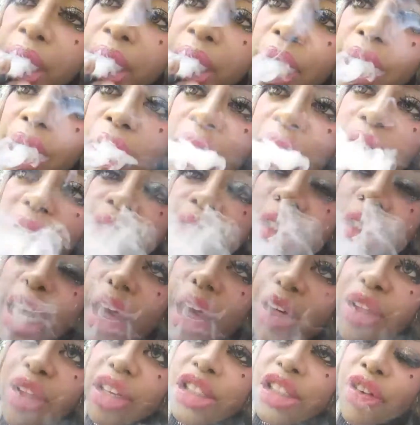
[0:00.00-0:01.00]
That's how
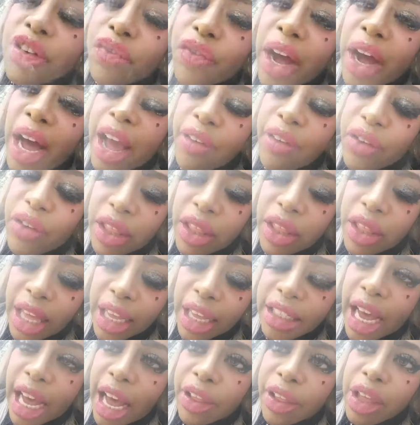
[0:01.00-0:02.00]
they survive and that's
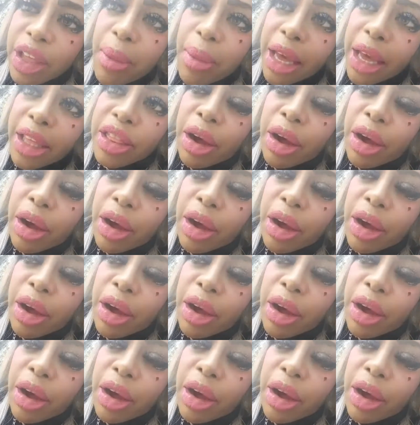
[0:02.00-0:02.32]
how they make